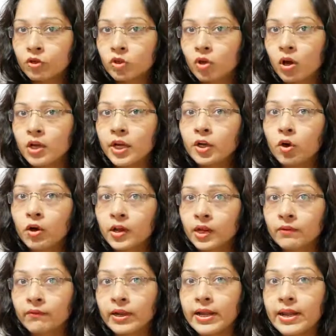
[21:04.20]
for solid or
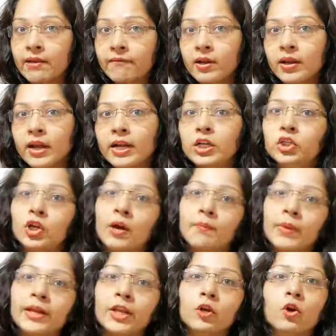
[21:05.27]
liquid? Never write
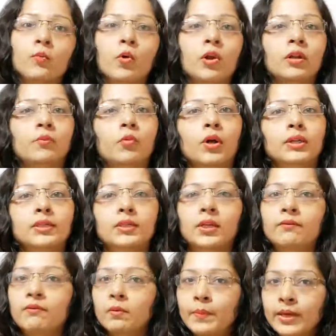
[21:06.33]
sharp melting or boiling points.
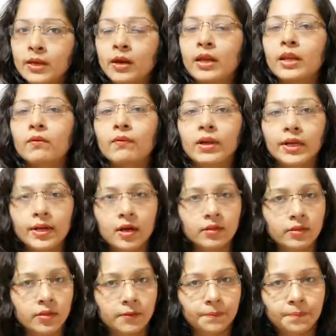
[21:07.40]
It will be an invalid
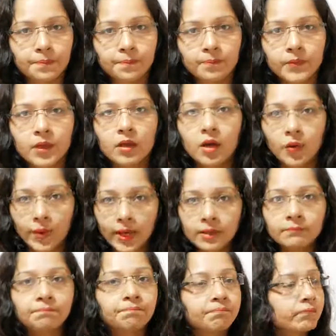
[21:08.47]
answer.
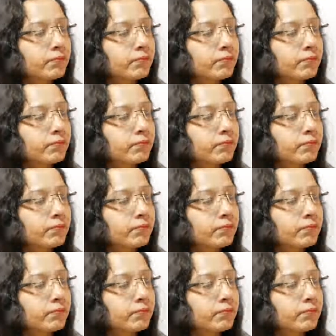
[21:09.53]
Okay.